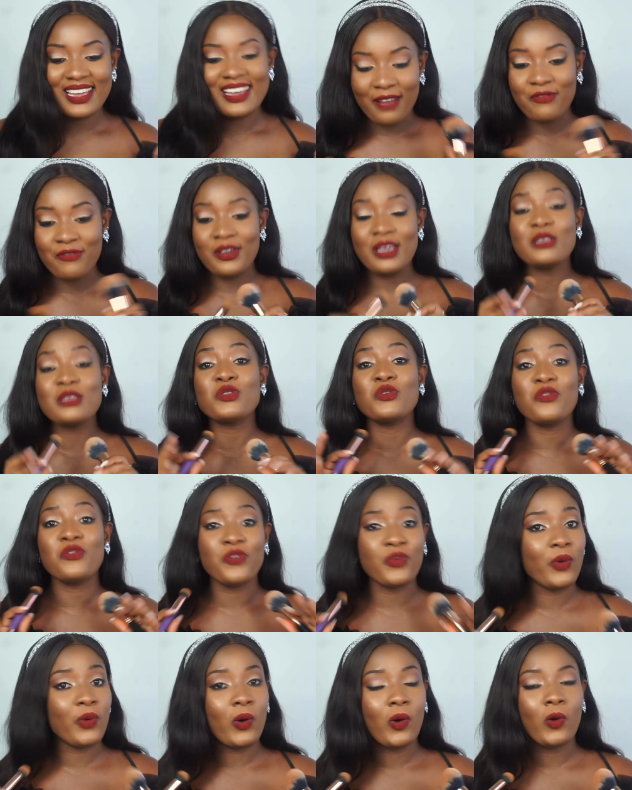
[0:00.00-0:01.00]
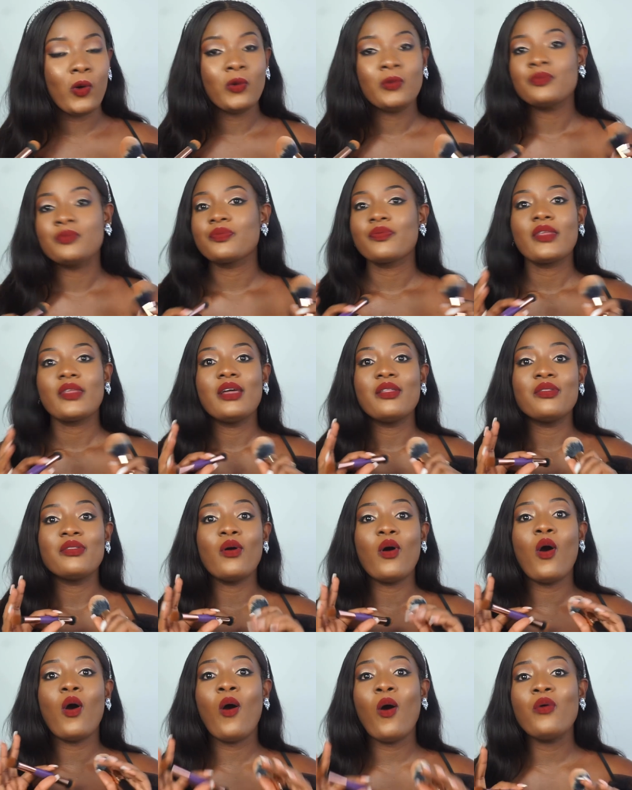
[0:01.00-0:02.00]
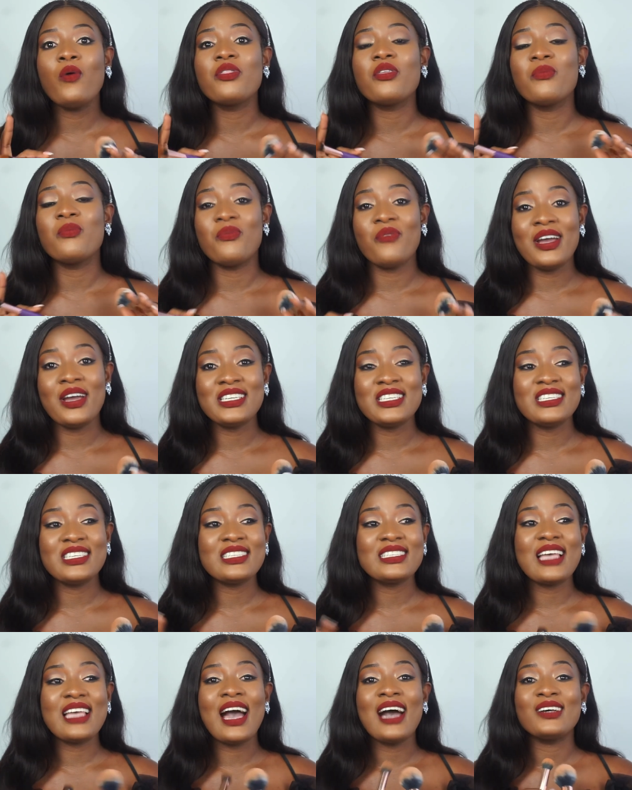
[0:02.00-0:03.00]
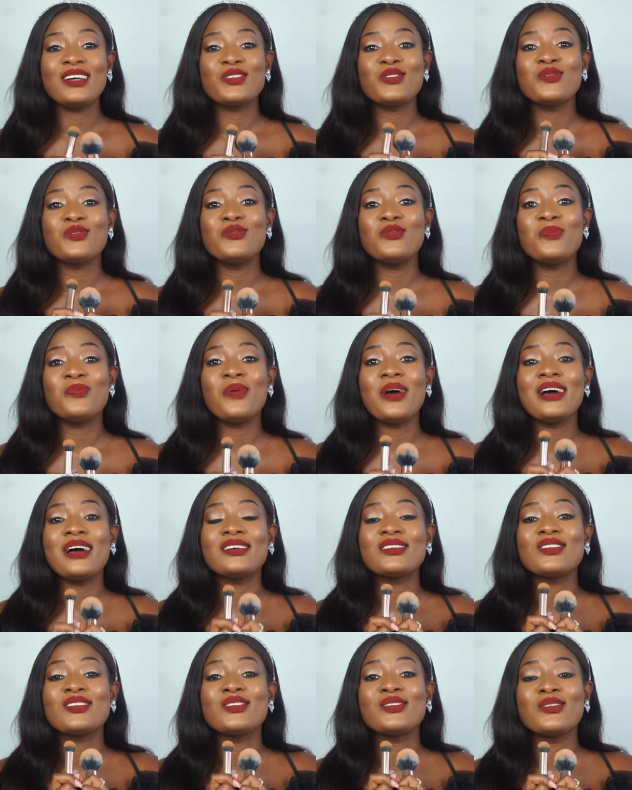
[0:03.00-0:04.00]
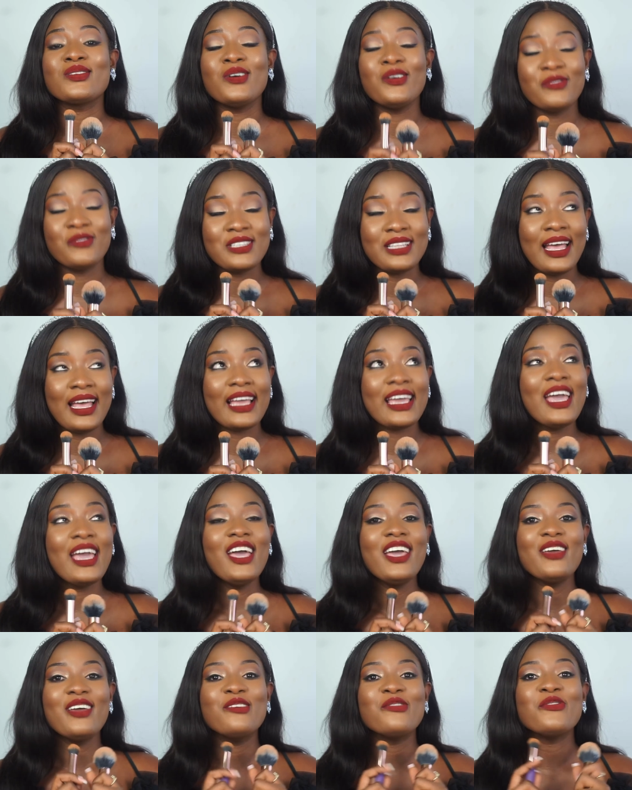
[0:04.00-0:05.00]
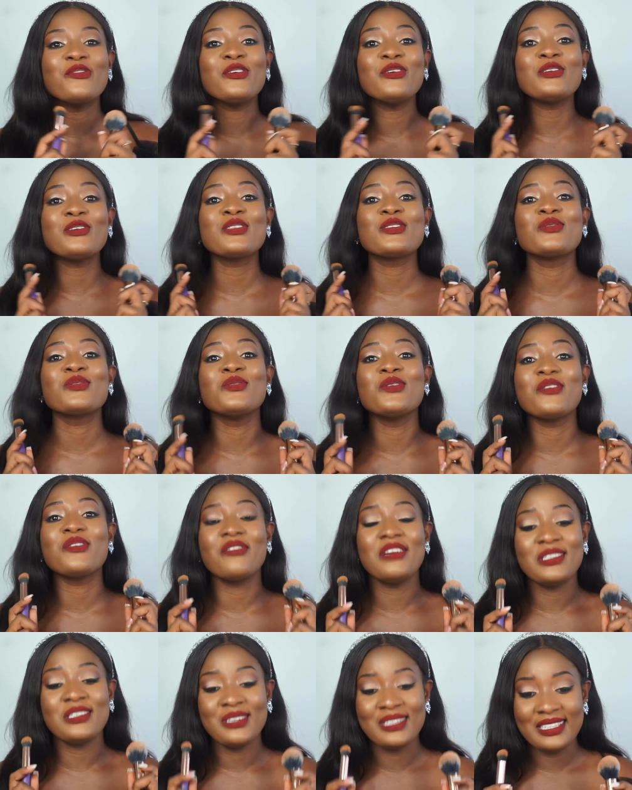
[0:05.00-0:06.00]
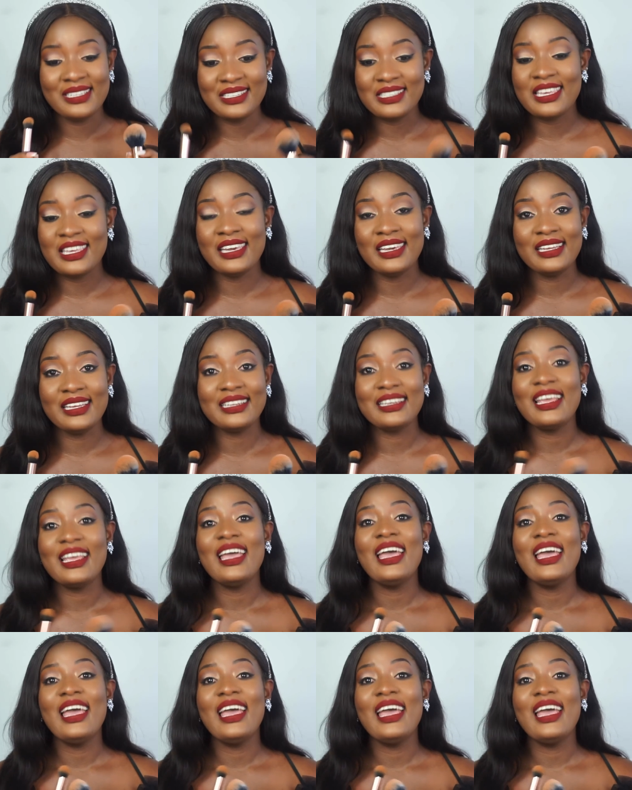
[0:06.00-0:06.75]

First of all the brushes are super soft. Like, it feels so great on the skin.